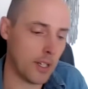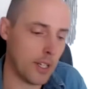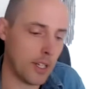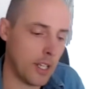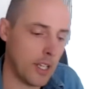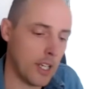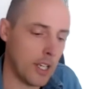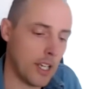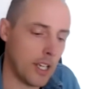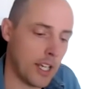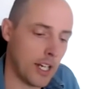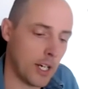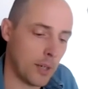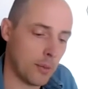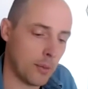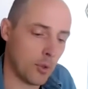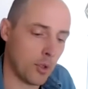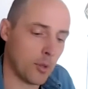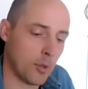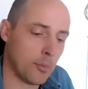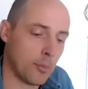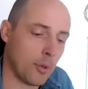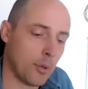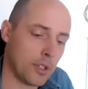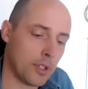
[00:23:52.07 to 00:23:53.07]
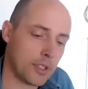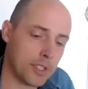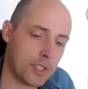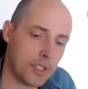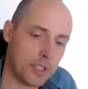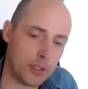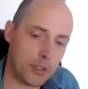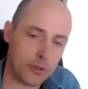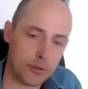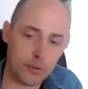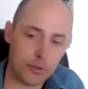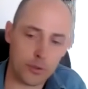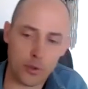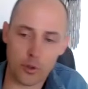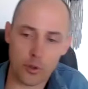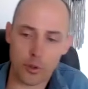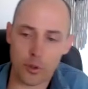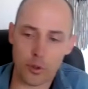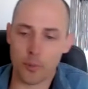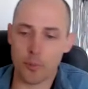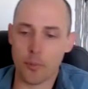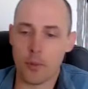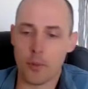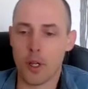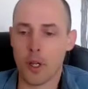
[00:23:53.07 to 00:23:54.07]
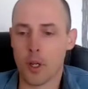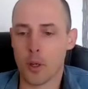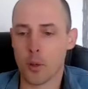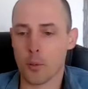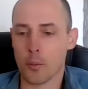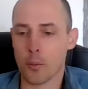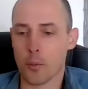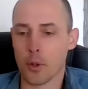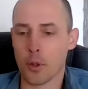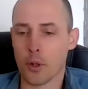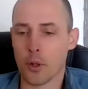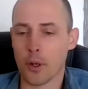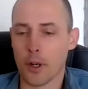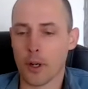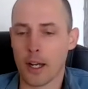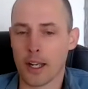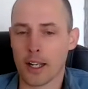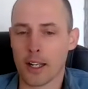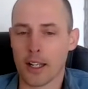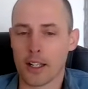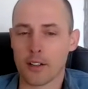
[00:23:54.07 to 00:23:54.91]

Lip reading: and he talks about it in a more positive form.